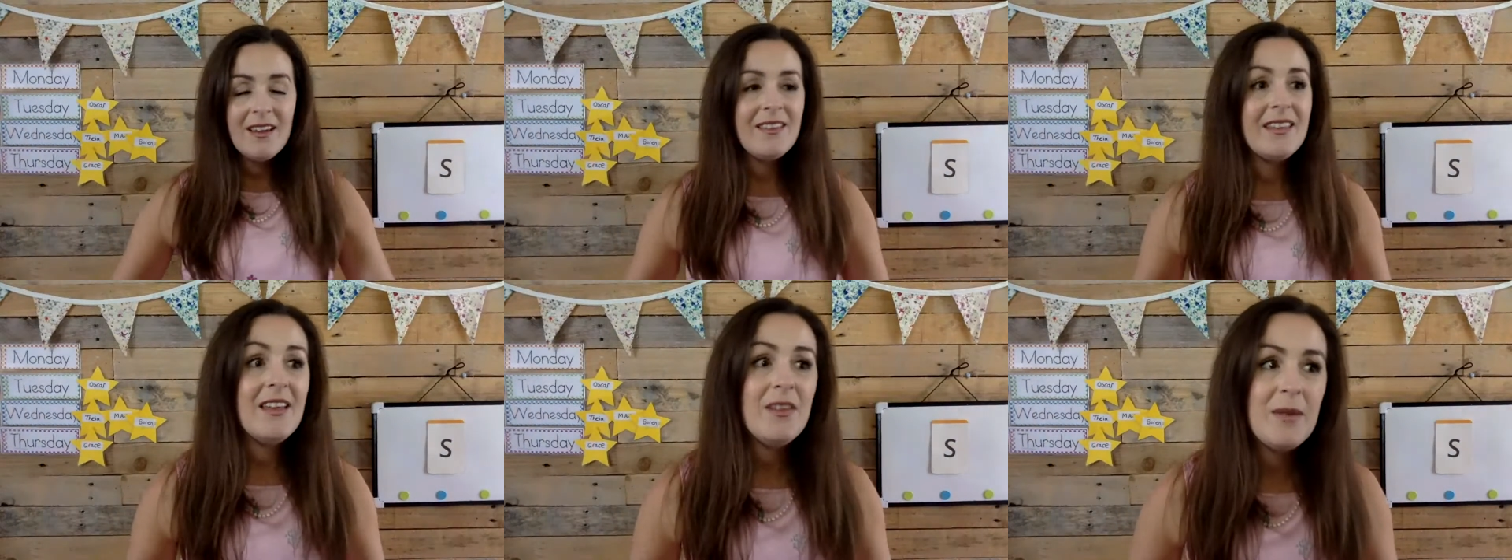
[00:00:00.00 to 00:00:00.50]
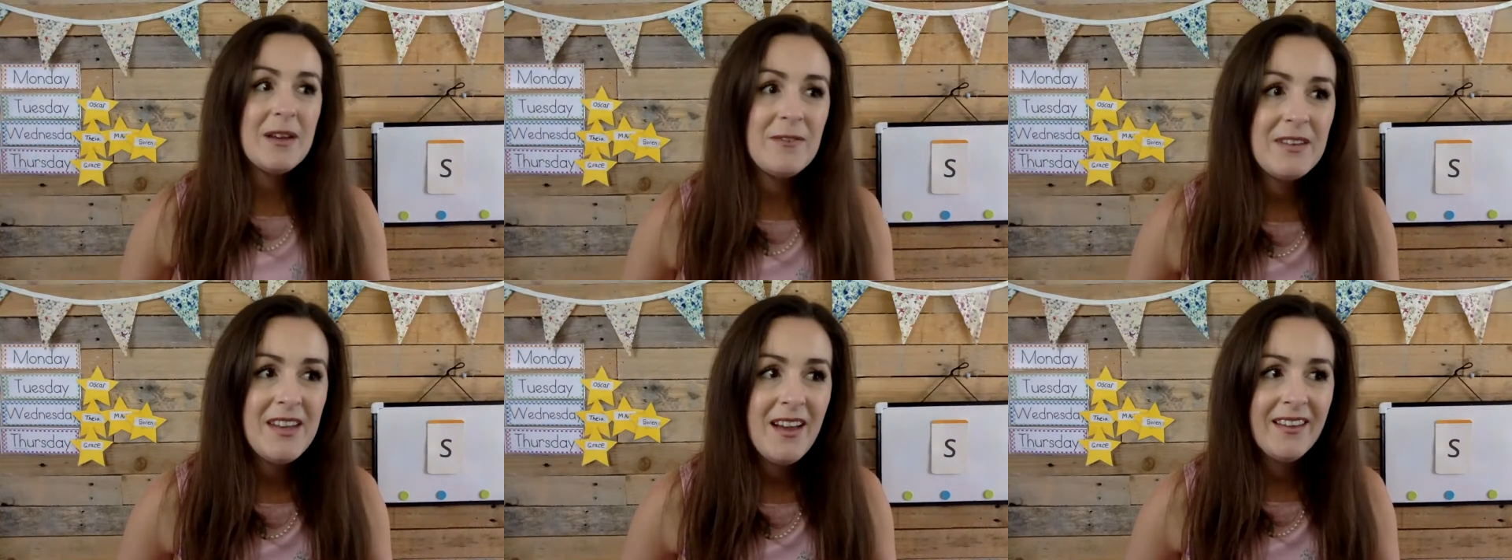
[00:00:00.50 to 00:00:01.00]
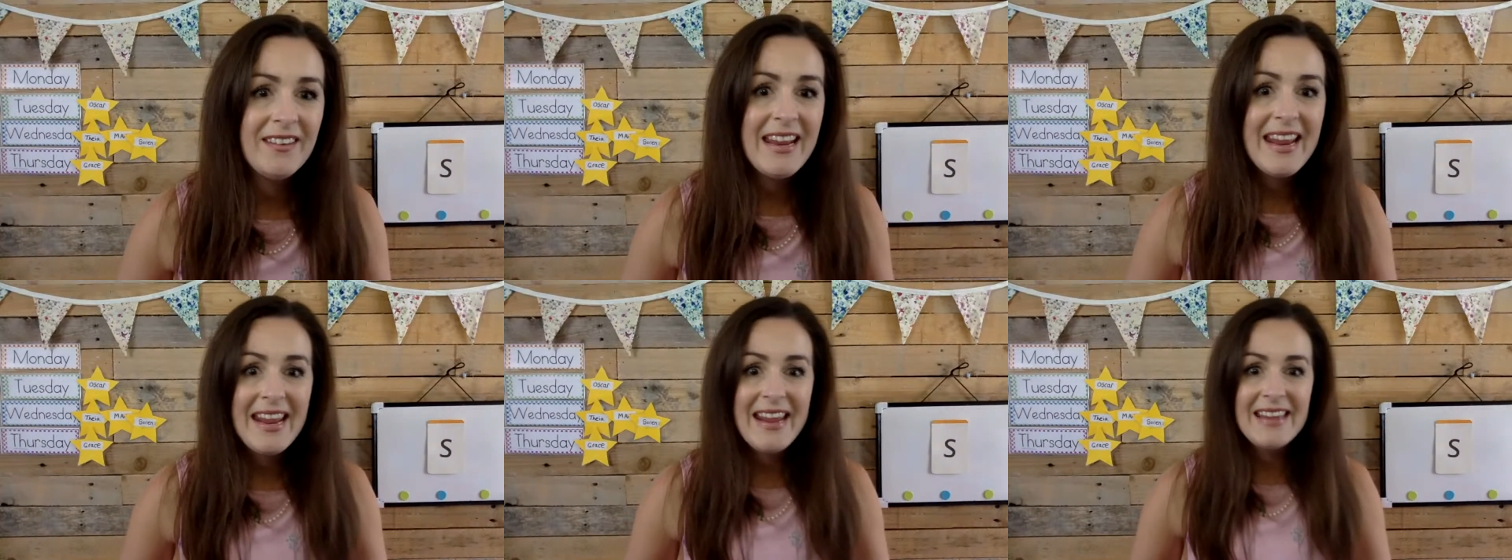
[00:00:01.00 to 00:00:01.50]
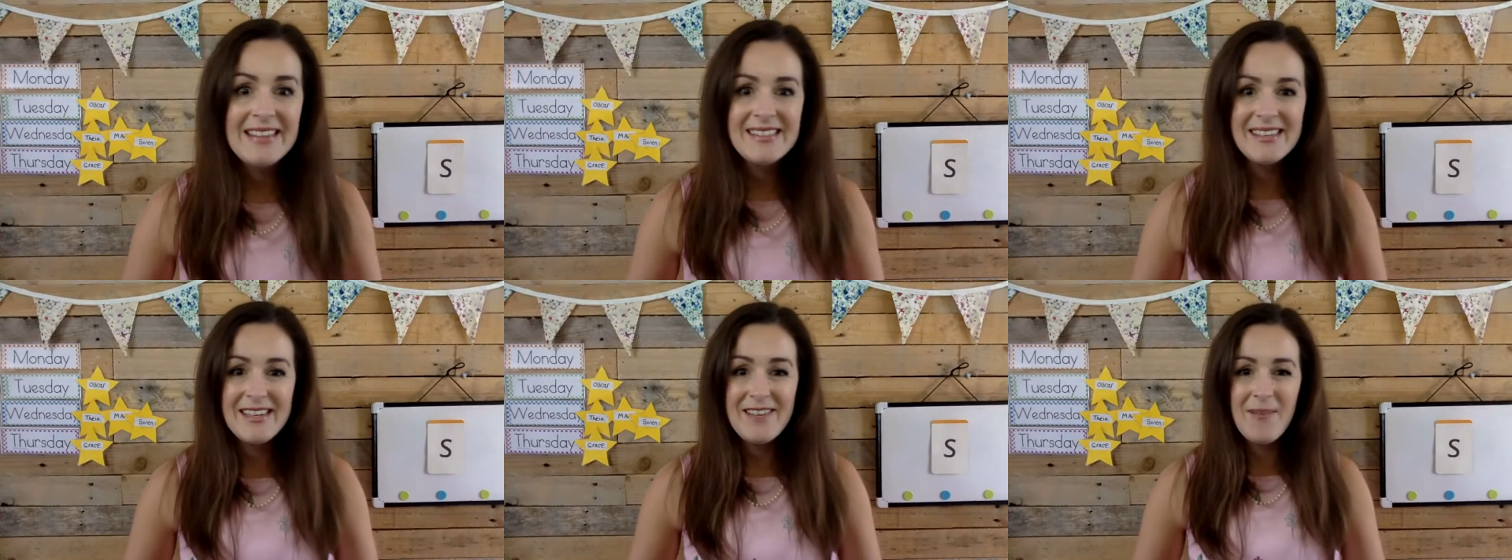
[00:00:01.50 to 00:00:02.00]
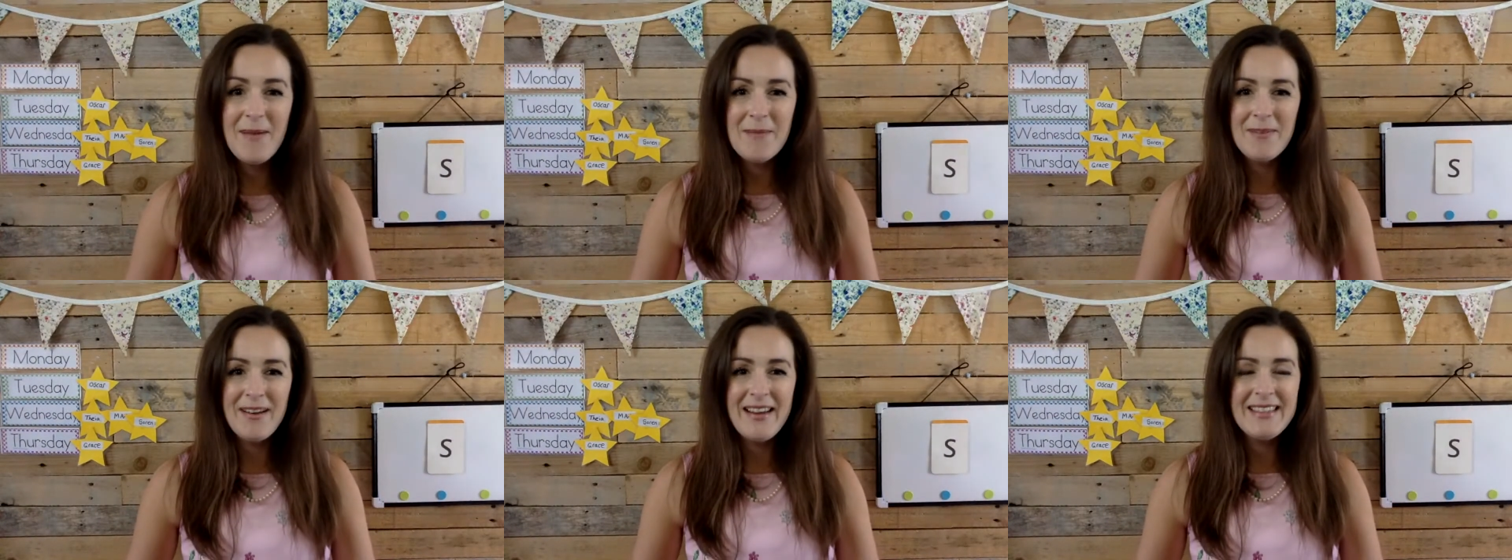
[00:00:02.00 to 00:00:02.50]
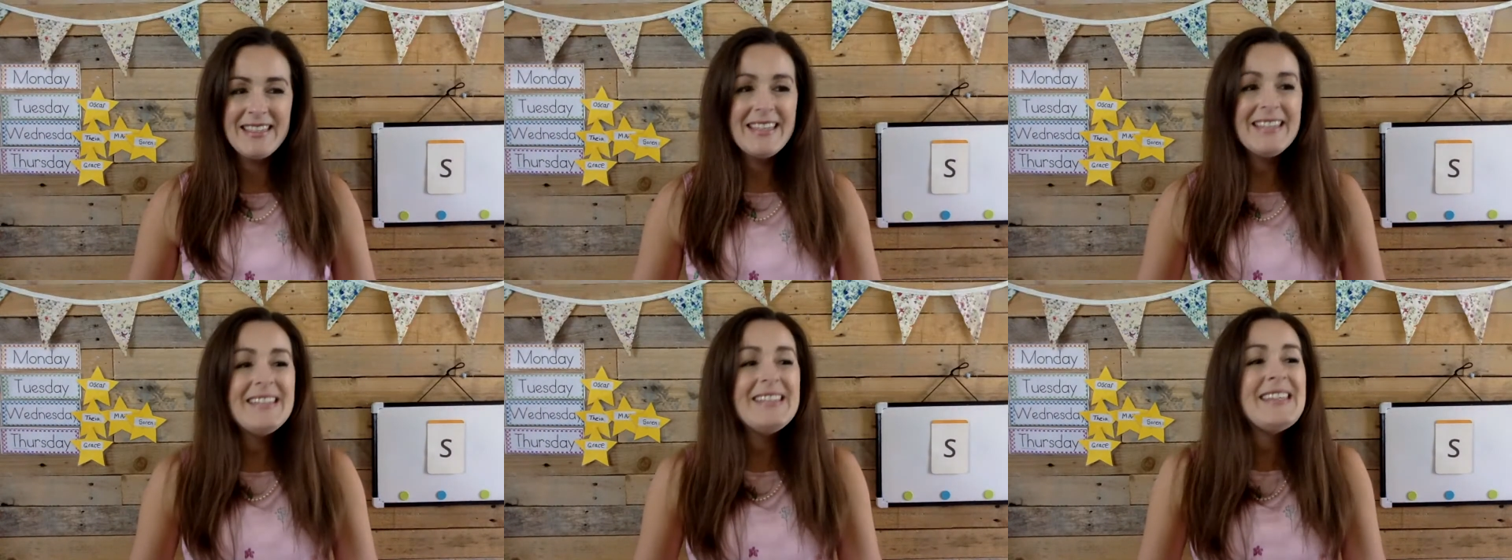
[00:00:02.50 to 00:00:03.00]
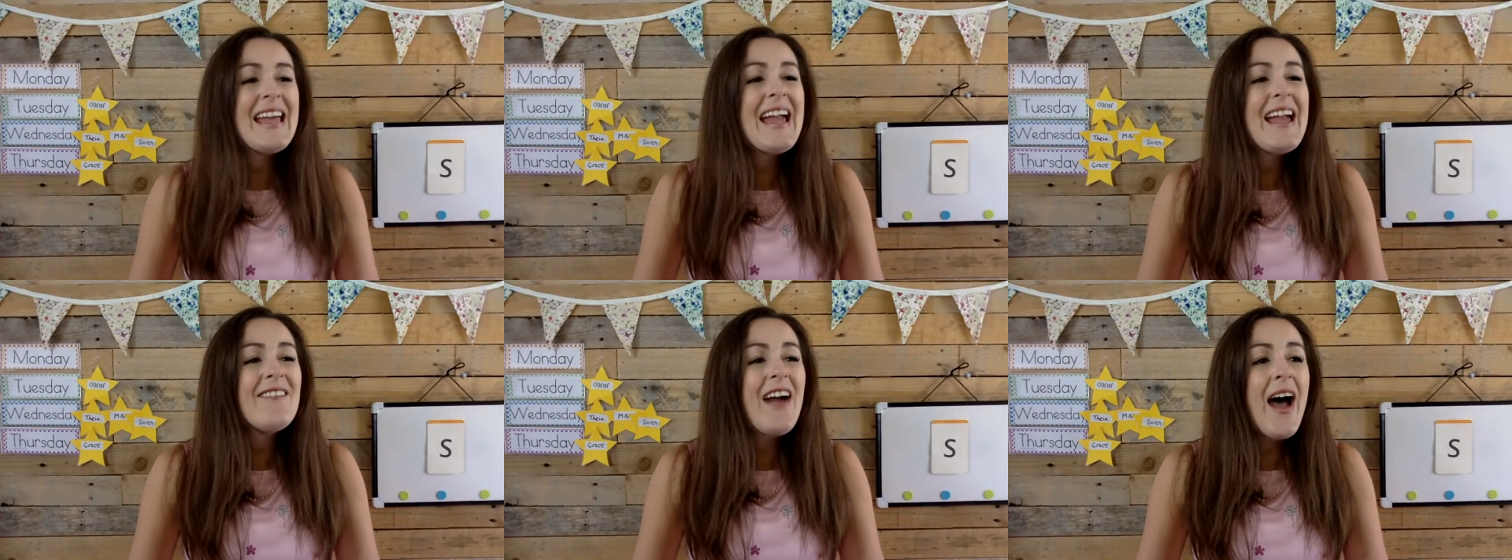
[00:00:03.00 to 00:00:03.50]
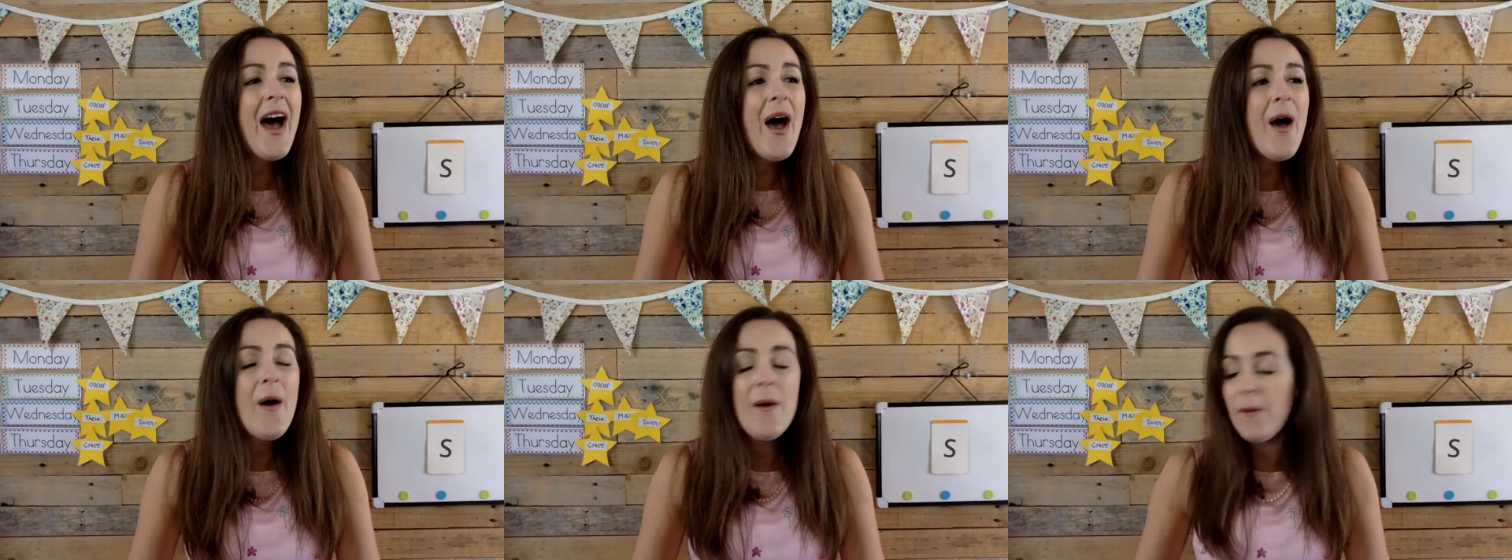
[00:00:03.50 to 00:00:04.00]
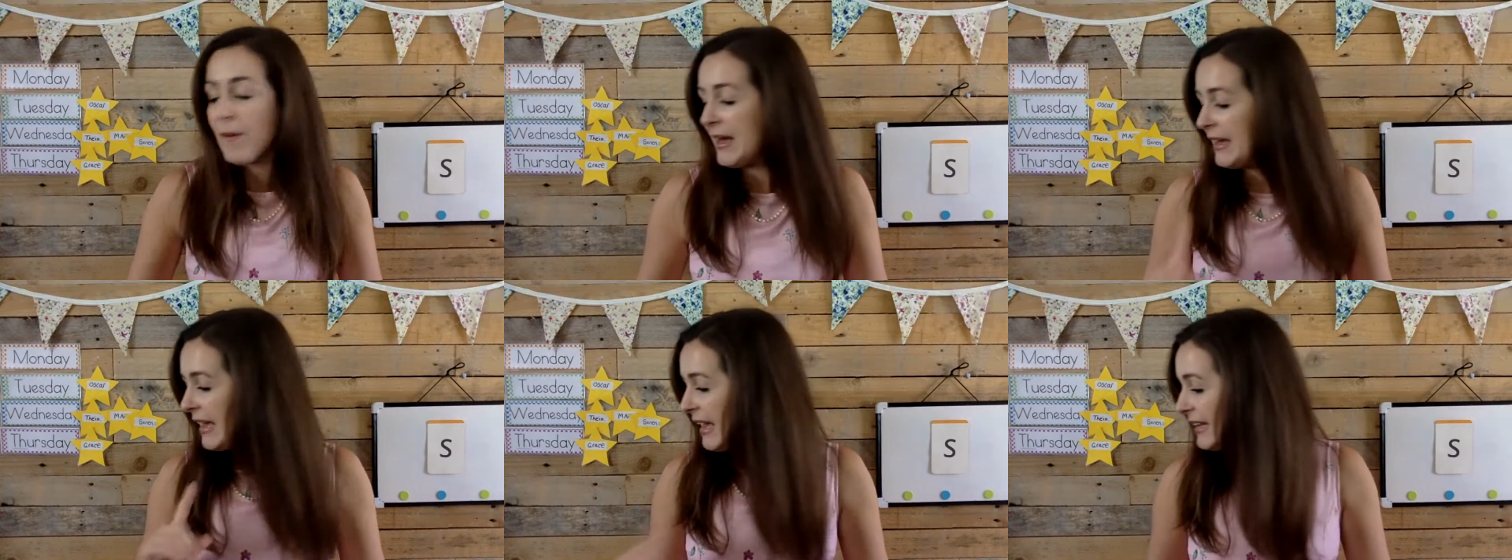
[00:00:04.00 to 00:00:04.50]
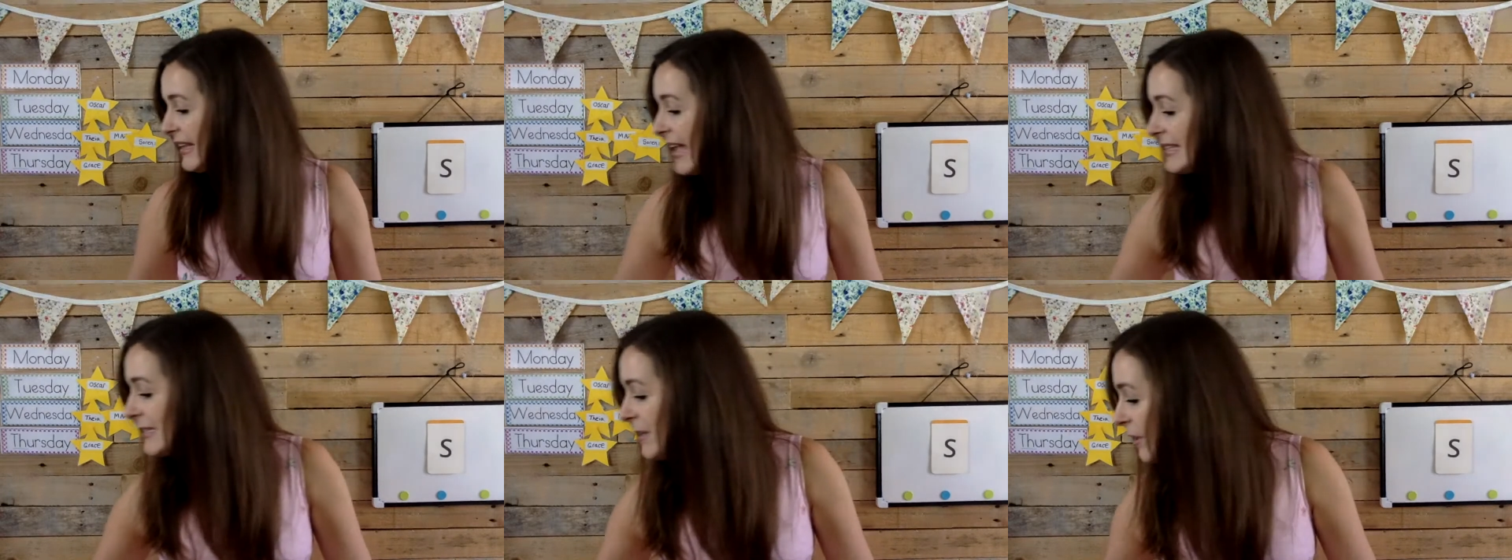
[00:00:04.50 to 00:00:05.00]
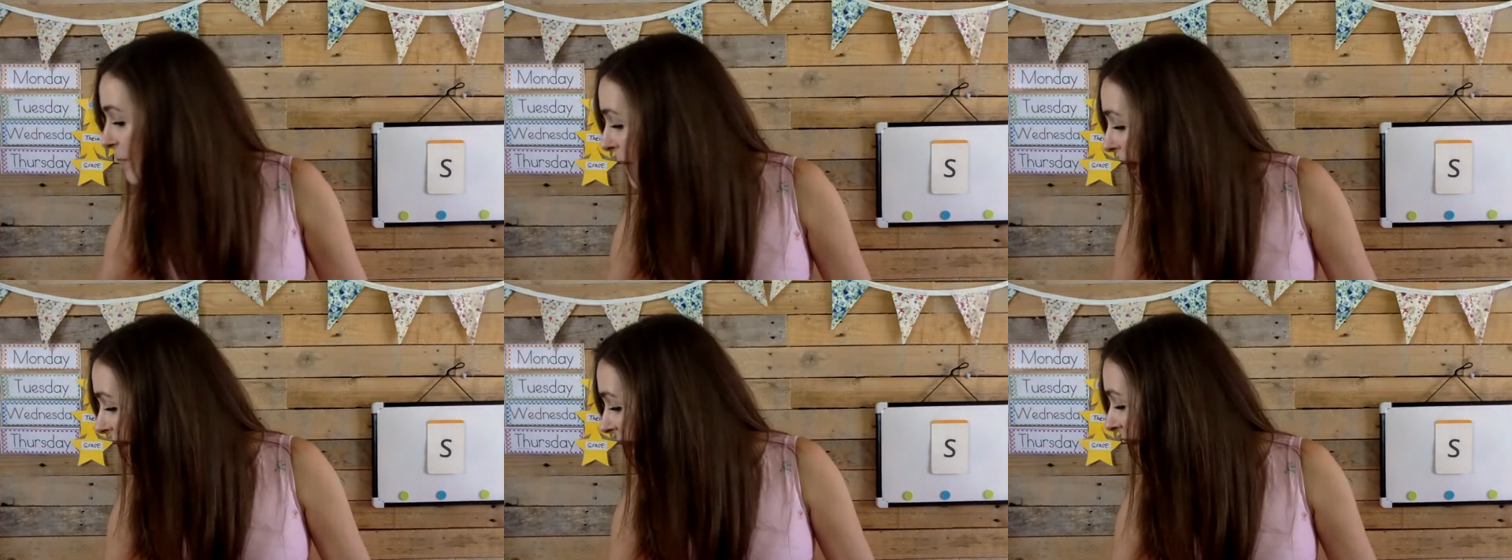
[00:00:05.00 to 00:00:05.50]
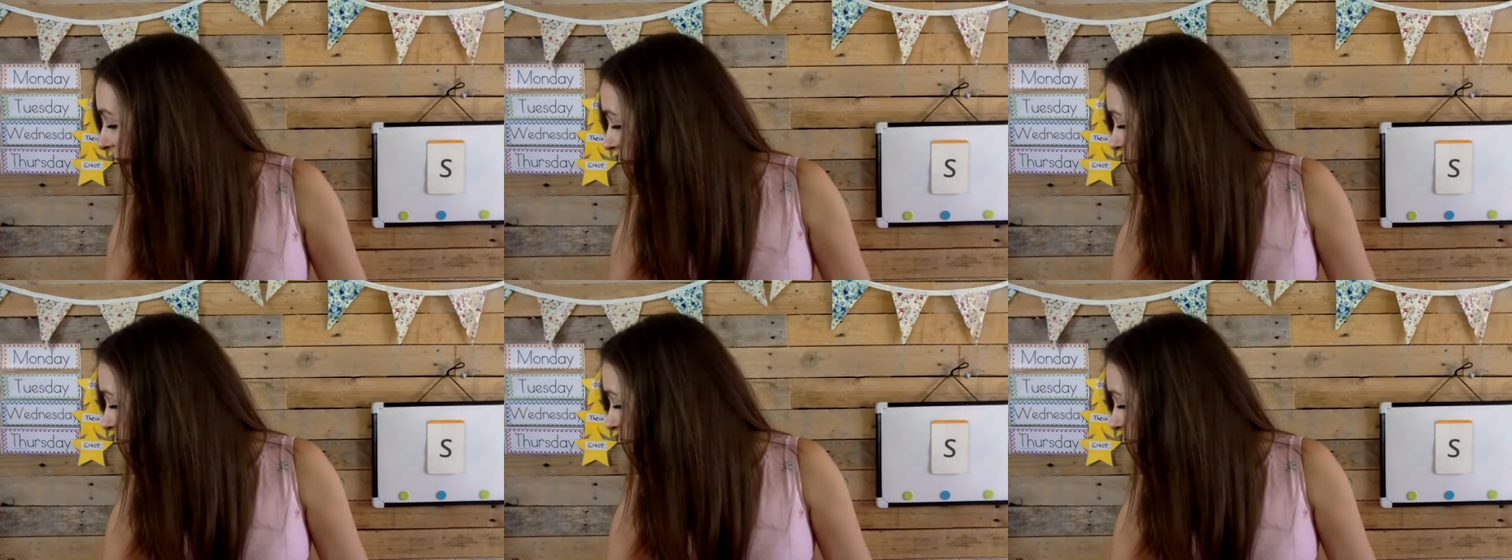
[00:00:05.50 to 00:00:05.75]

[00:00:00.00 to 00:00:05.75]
the other word for none is, can you remember it? 0. Let's look back at our